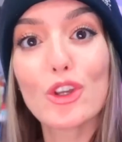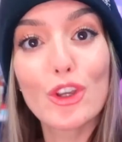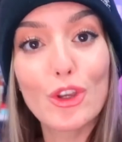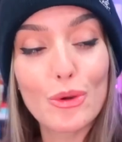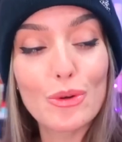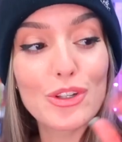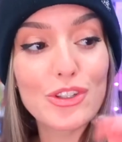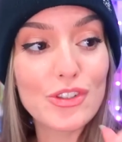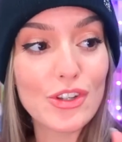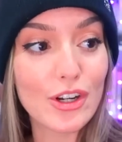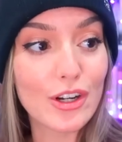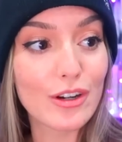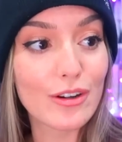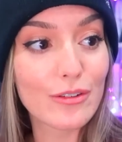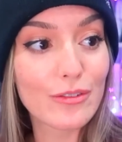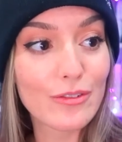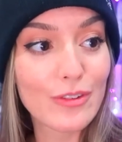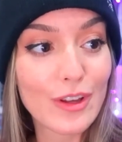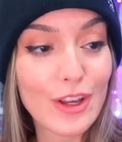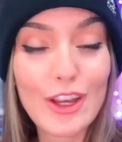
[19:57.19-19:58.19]
you
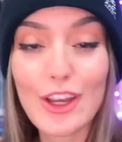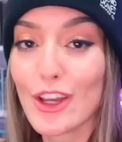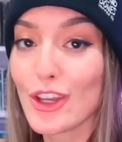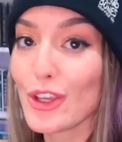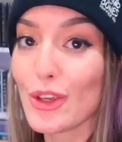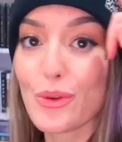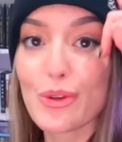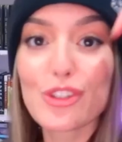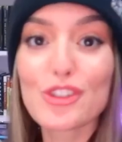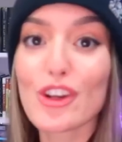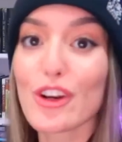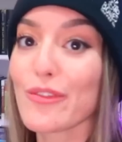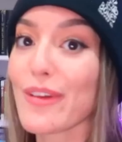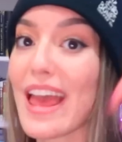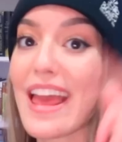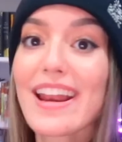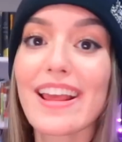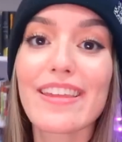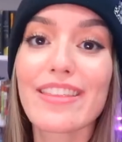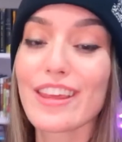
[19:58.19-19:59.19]
deserve
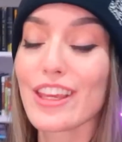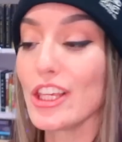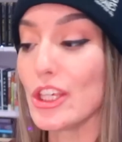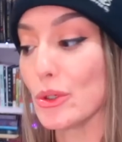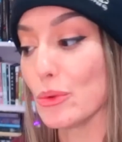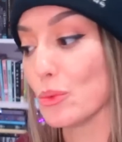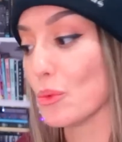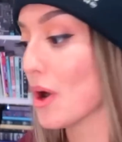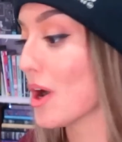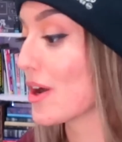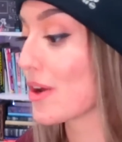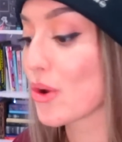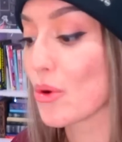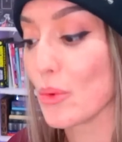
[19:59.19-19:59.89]
anything you want,